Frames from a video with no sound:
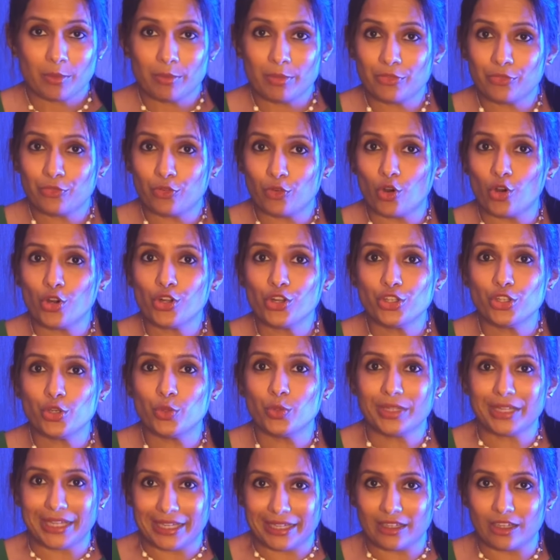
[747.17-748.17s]
Before you
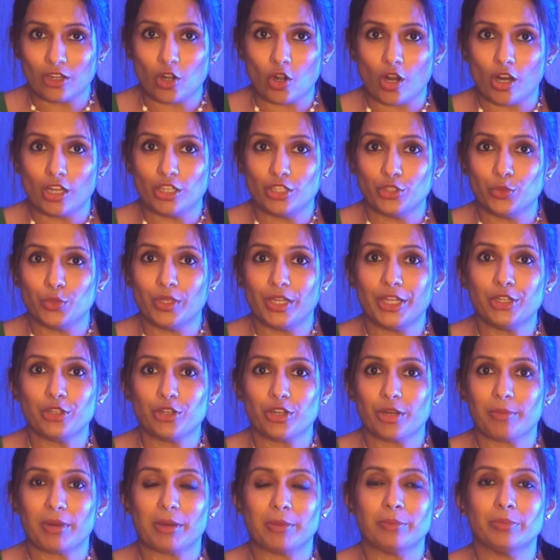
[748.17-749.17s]
take a call, you need to
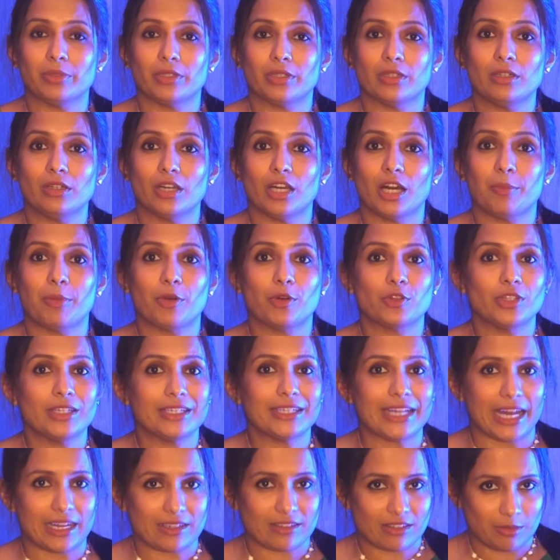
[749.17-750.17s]
remember about the
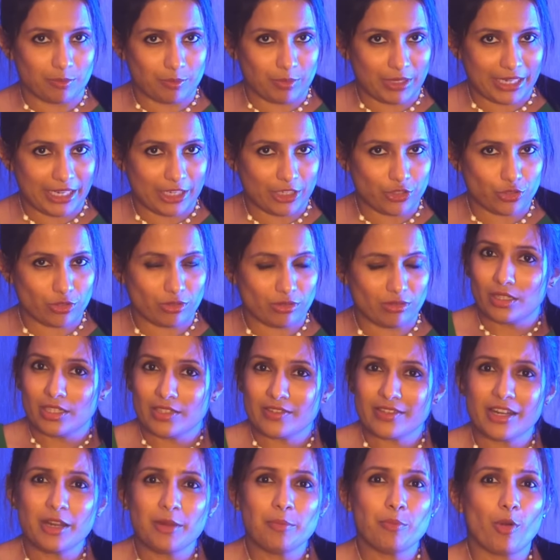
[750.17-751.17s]
tax implication.
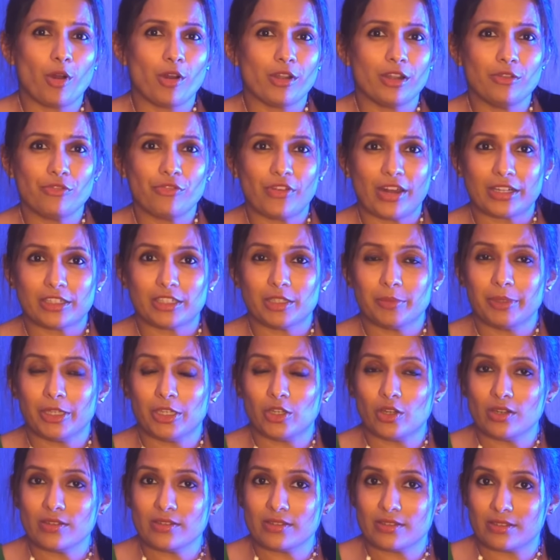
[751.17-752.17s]
It's an important factor
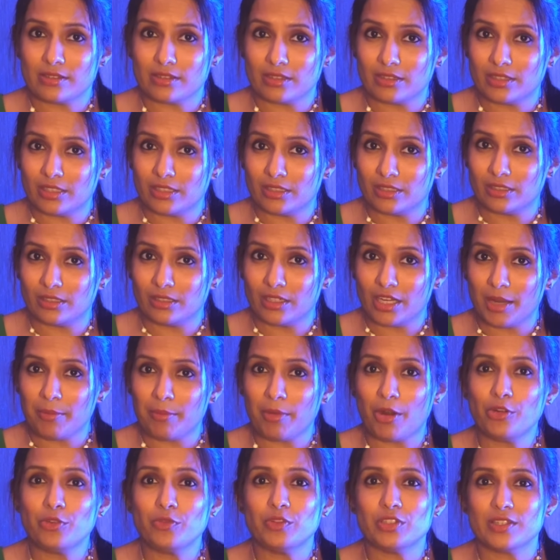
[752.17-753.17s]
because the
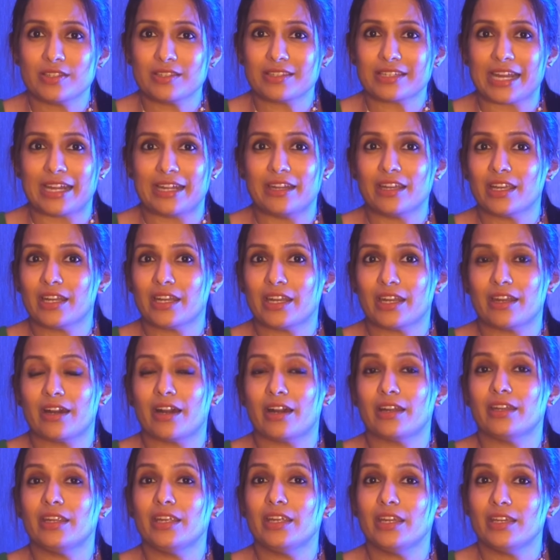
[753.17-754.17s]
amount which is standing in
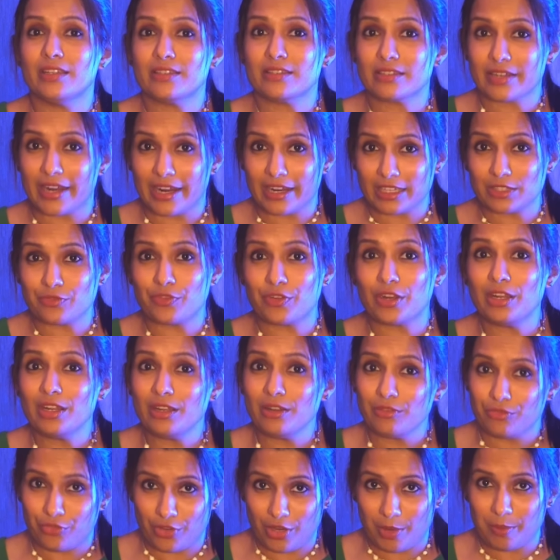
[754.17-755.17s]
NRE is
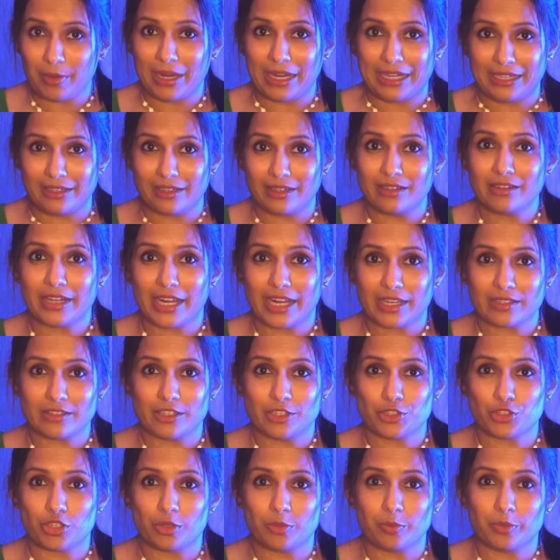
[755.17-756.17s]
tax-free from Indian
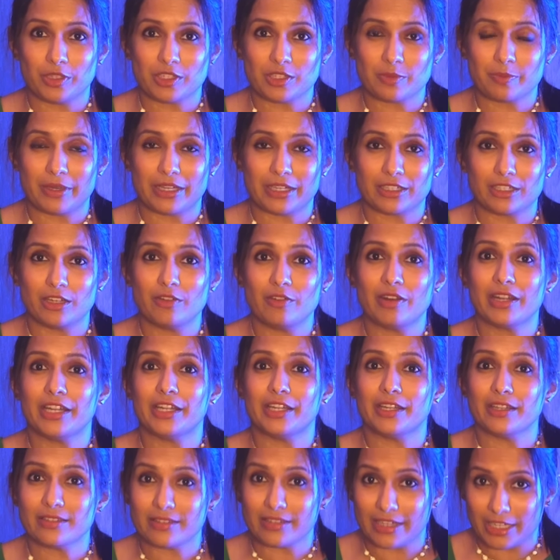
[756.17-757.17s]
taxation perspective, and
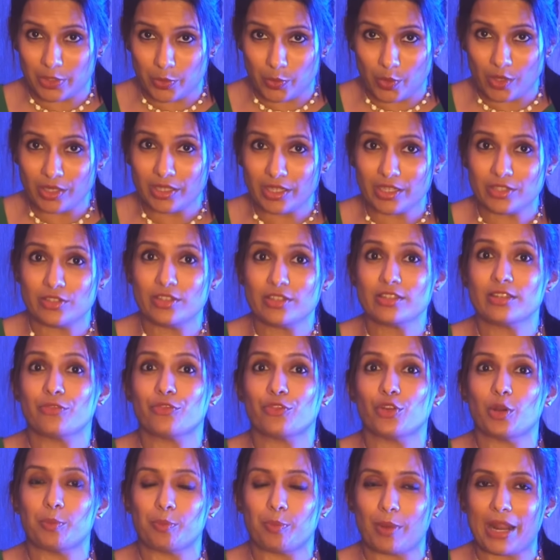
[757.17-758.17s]
it is advantageous if
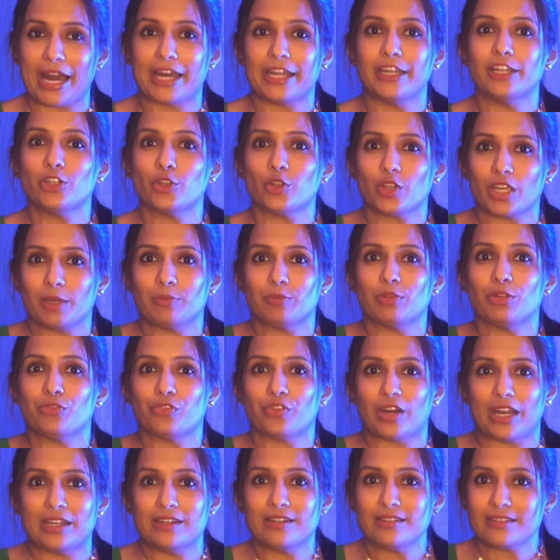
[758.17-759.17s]
you're planning to keep the
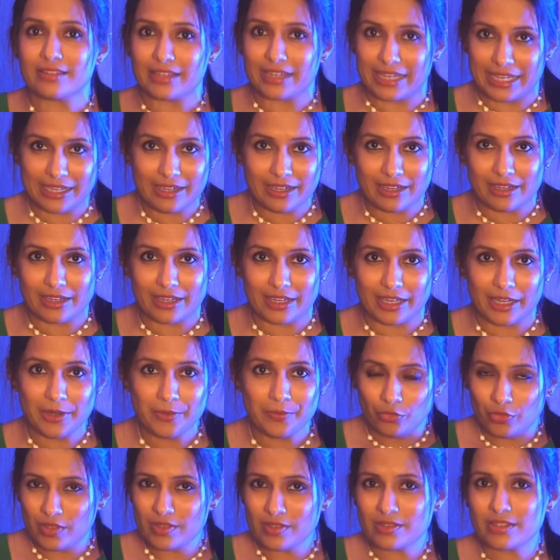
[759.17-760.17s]
funds in India
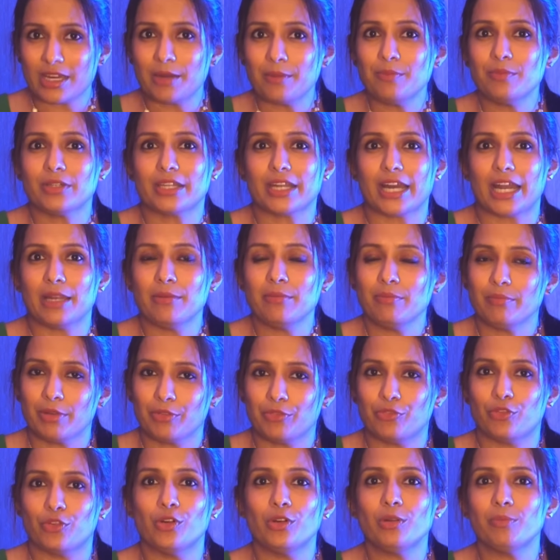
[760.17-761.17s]
for some time
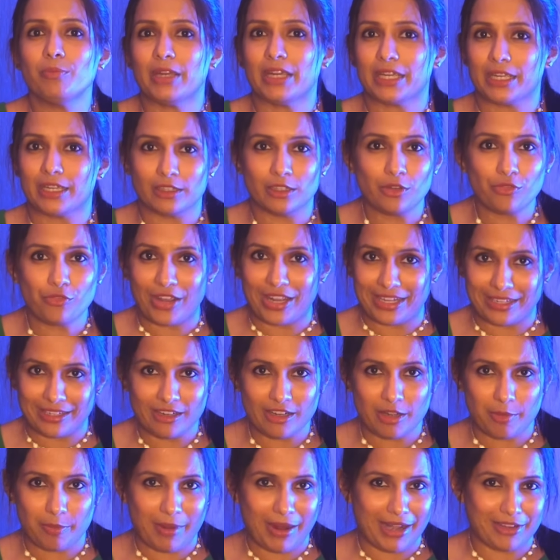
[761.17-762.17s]
before making the final
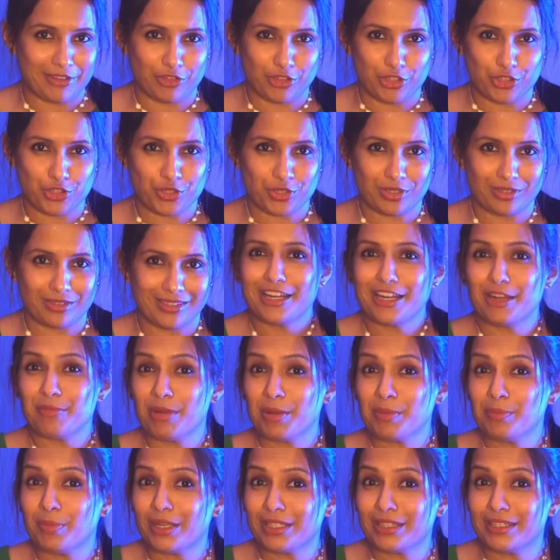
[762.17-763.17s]
repatriation.
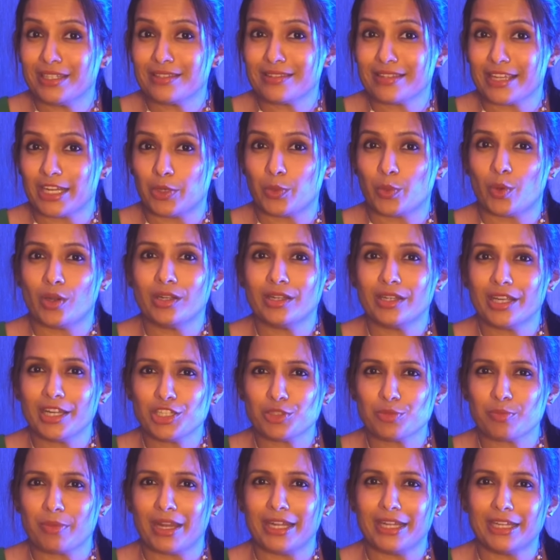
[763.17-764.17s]
Remember, this
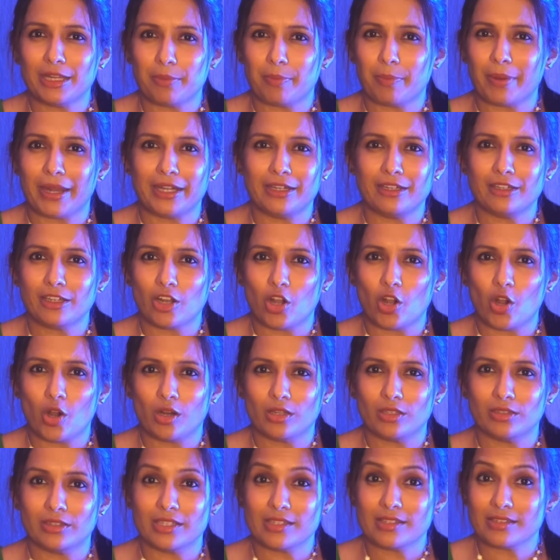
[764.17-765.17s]
advantage may depend
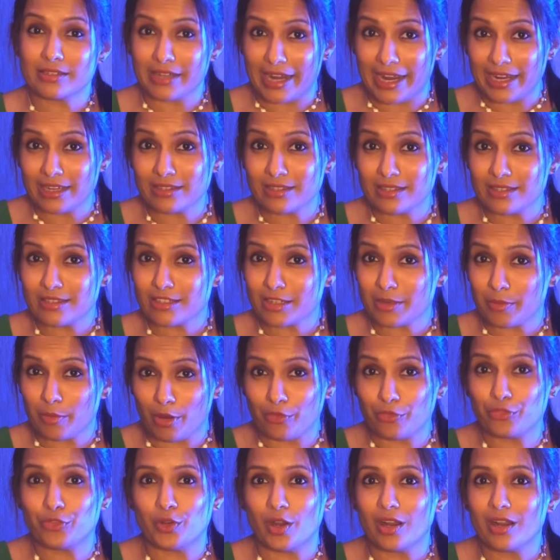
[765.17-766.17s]
on the tax system
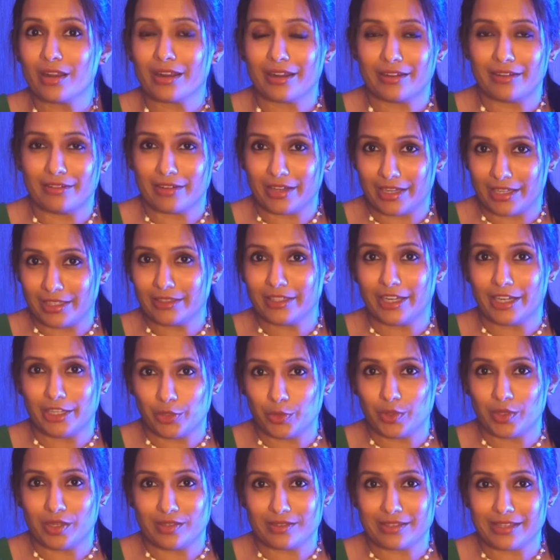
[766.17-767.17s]
of your country that
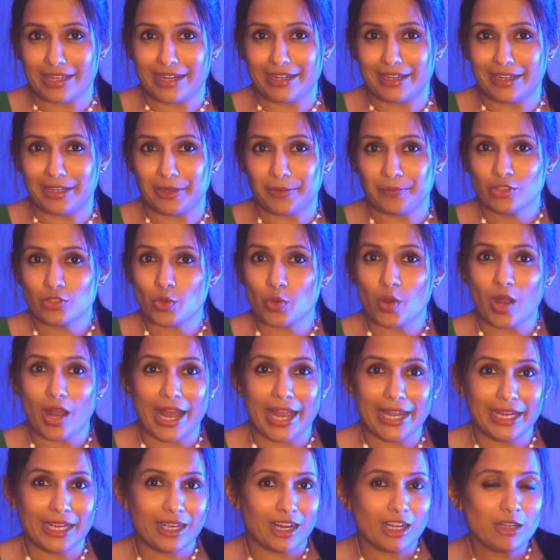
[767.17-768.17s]
you're residing. So
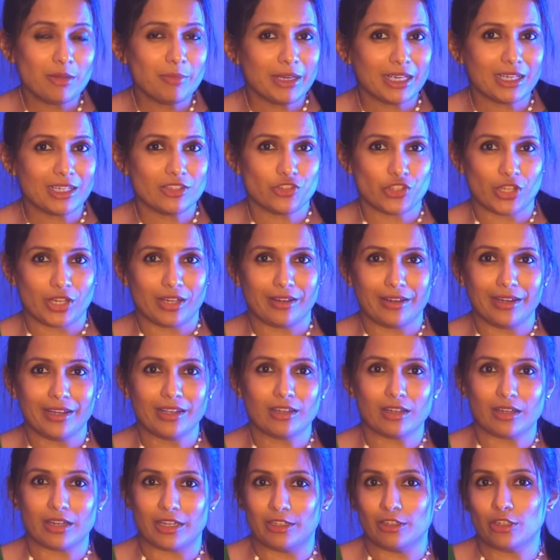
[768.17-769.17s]
I can't make a
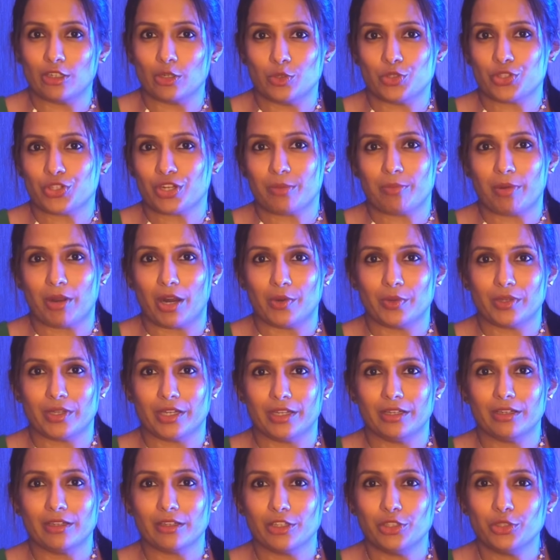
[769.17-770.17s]
generic conclusion about
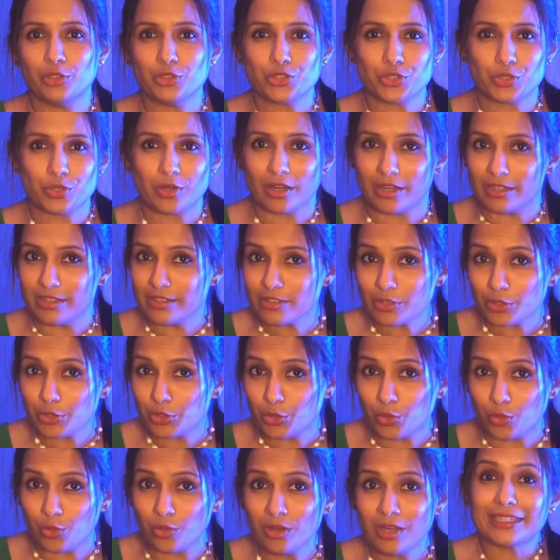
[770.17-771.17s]
it. You should also
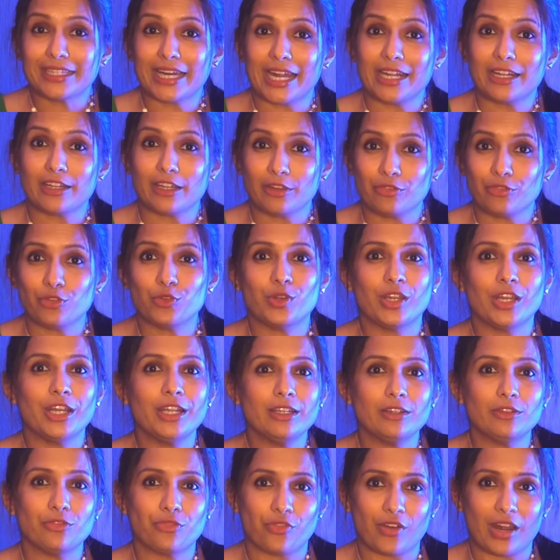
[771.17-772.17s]
know that if you
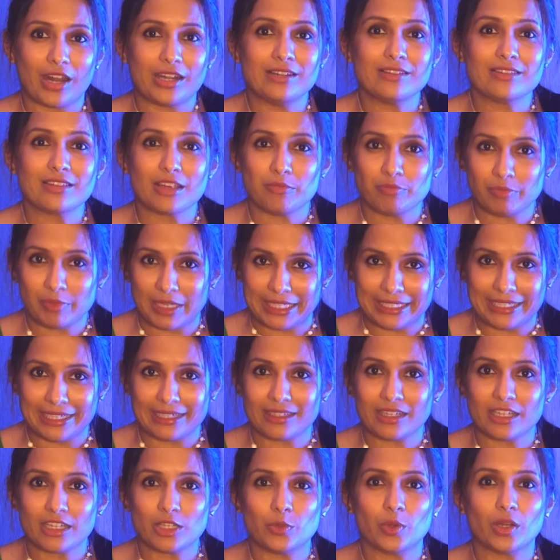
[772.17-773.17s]
need funds
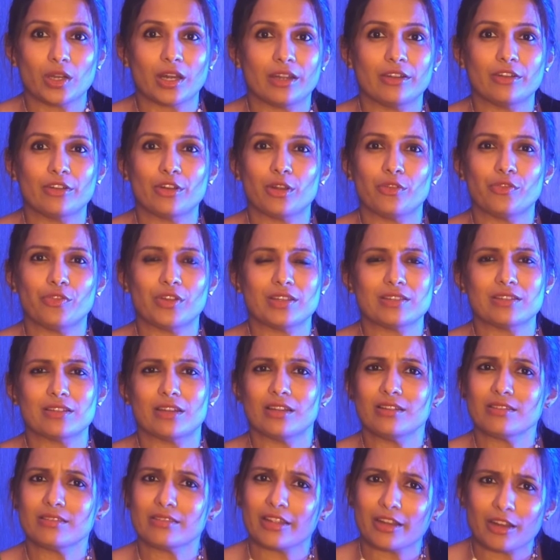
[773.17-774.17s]
immediately in your country of
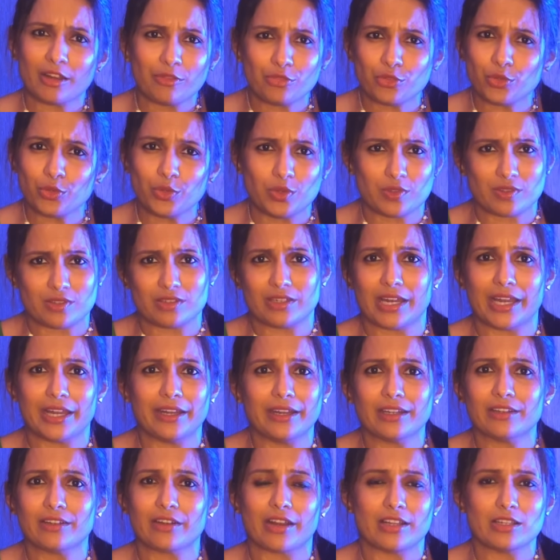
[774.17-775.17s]
residence, then of course
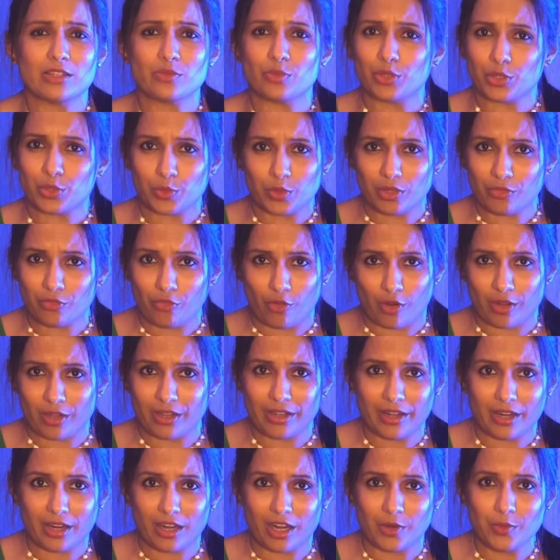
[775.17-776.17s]
direct transfer to your
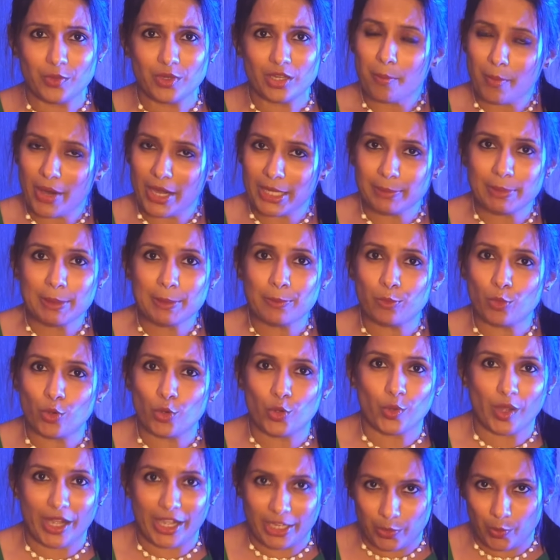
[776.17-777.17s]
foreign account might be
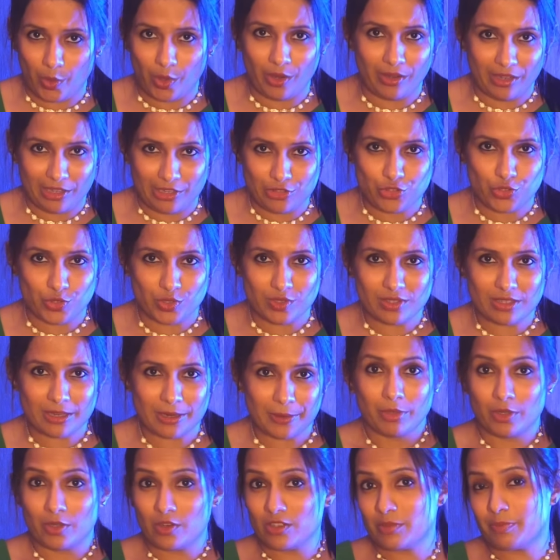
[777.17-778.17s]
more advantageous,
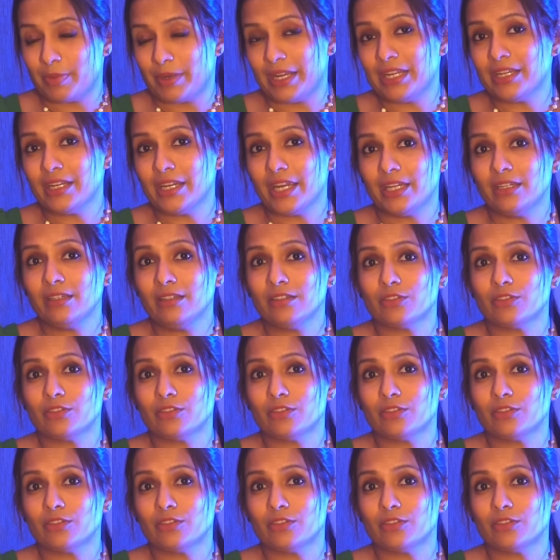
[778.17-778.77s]
because bringing